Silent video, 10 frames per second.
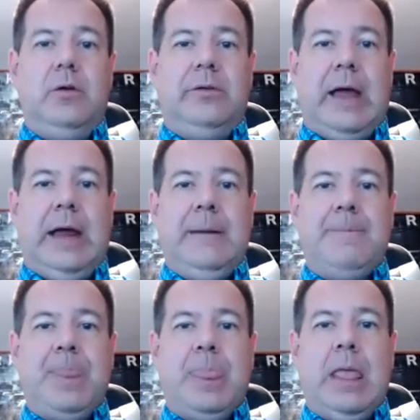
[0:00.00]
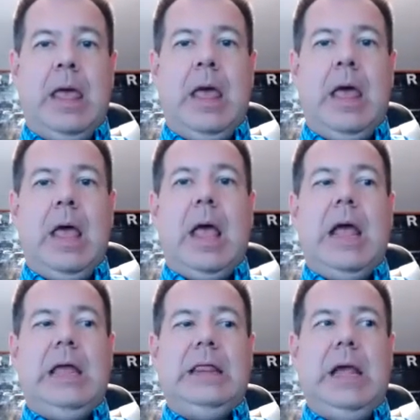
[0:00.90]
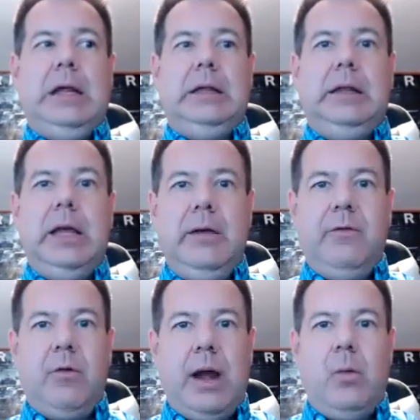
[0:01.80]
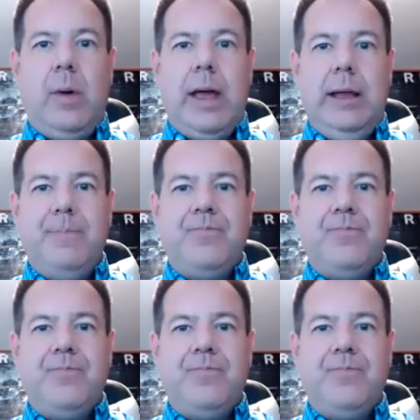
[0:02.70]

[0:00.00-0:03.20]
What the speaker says: site and they leave right away,